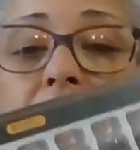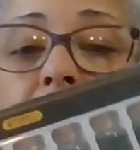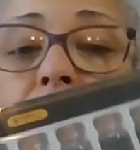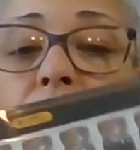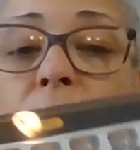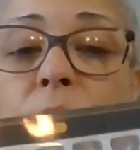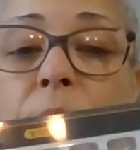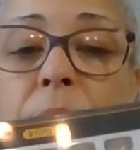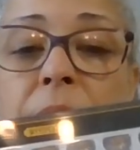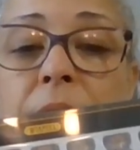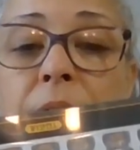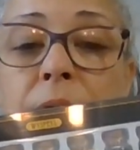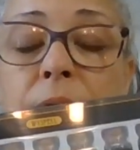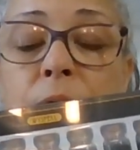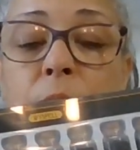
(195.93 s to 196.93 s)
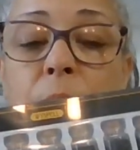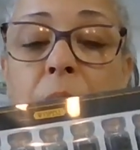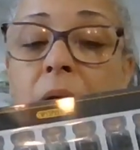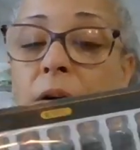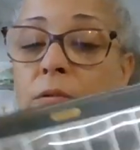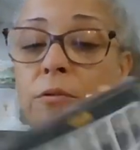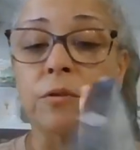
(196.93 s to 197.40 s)
in the little
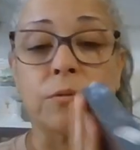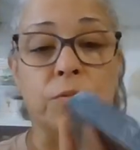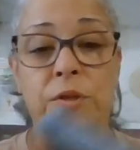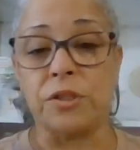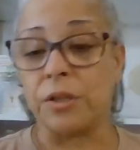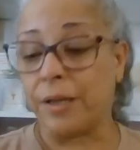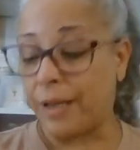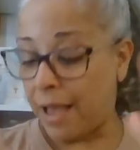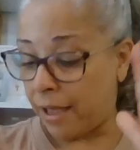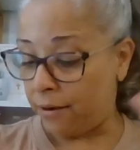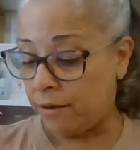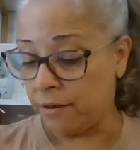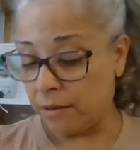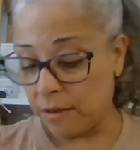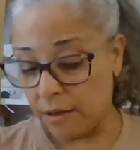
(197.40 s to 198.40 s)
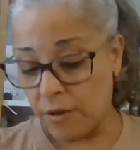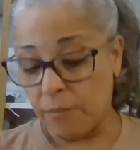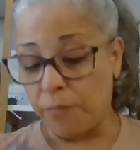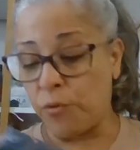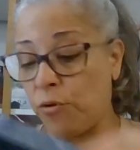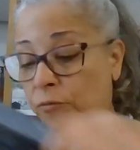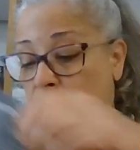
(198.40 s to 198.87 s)
bottles, which again,
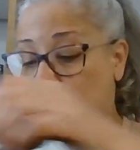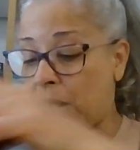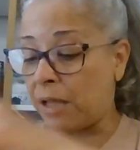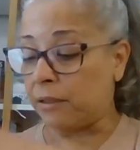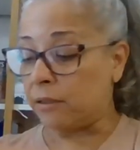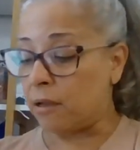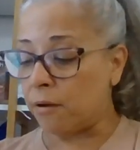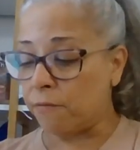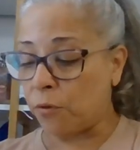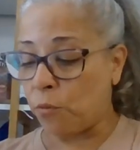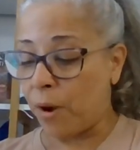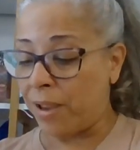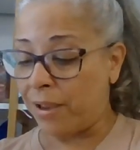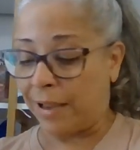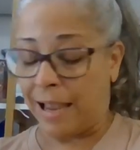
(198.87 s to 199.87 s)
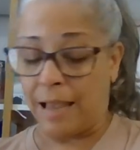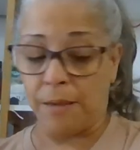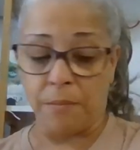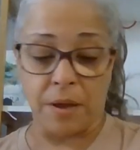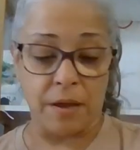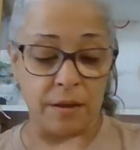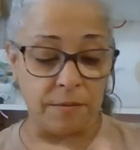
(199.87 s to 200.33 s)
beautiful. I love the way it
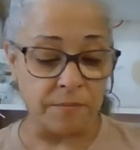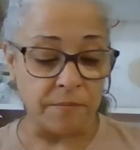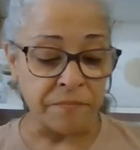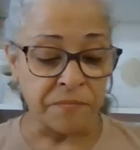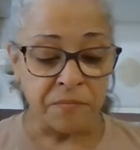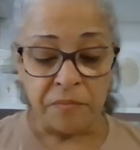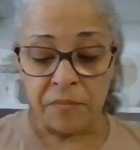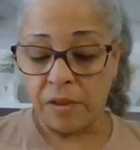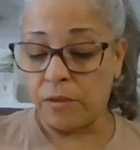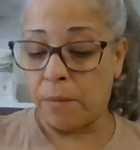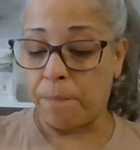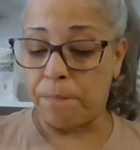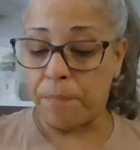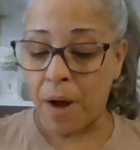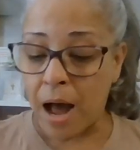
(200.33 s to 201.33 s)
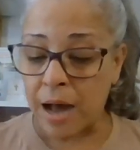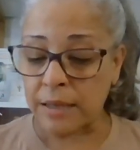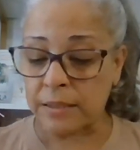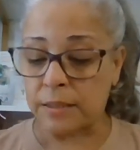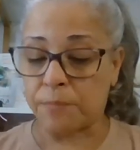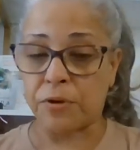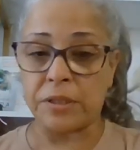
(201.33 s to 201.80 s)
came in, the
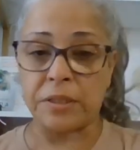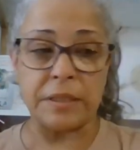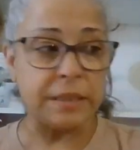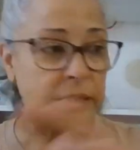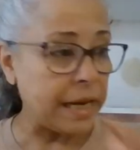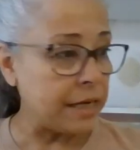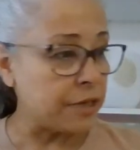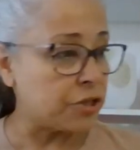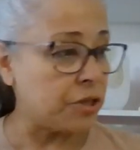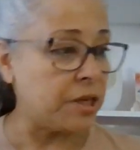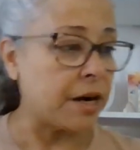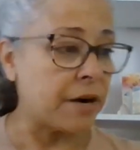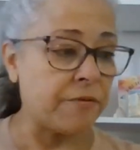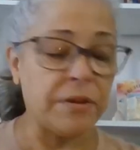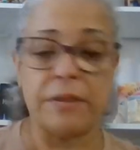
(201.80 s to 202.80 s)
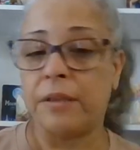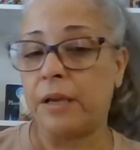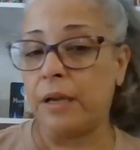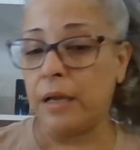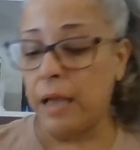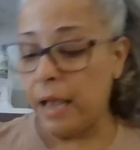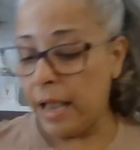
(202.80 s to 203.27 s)
box, the presentation, and
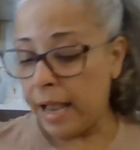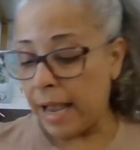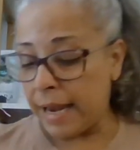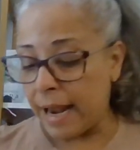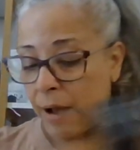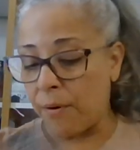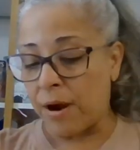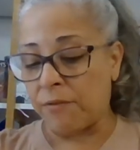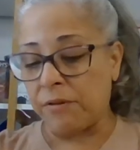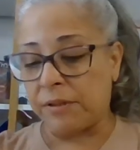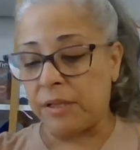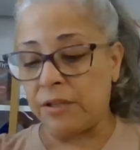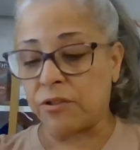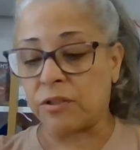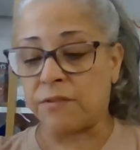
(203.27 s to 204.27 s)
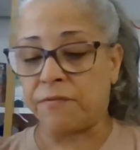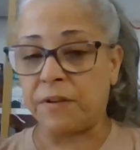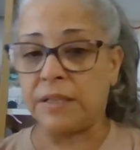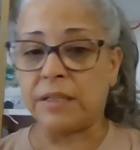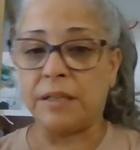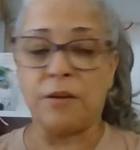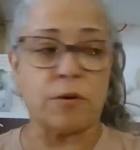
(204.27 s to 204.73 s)
everything, and how everything just
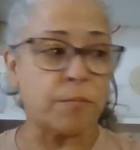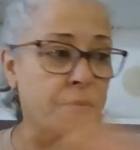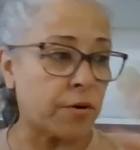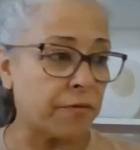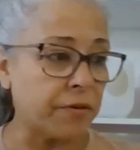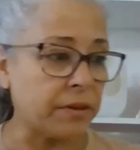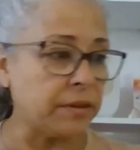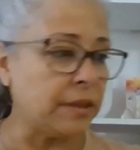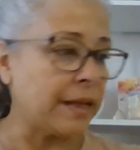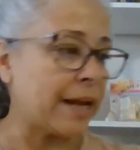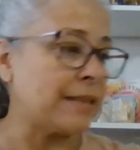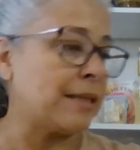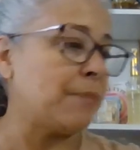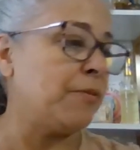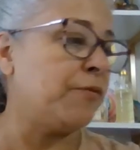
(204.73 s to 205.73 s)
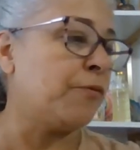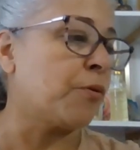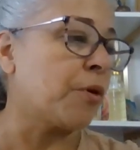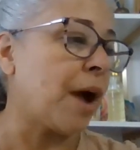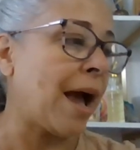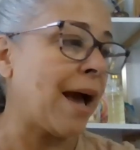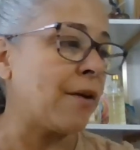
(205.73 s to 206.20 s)
fits in here perfectly. Like I said
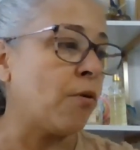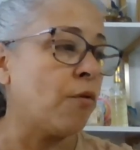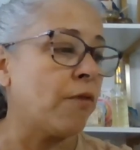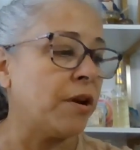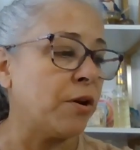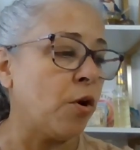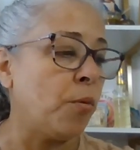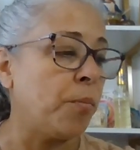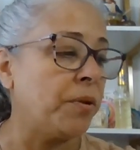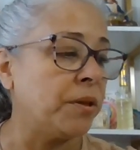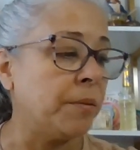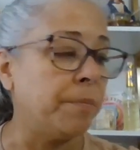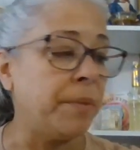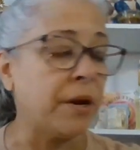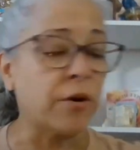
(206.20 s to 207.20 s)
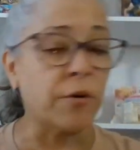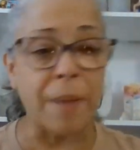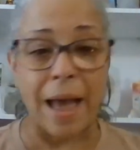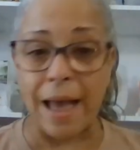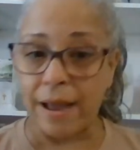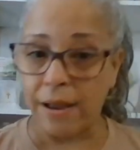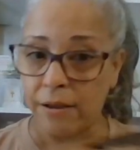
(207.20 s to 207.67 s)
before, I had already opened the bigger
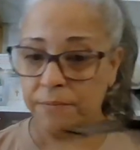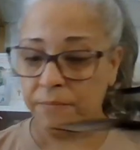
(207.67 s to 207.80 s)
bag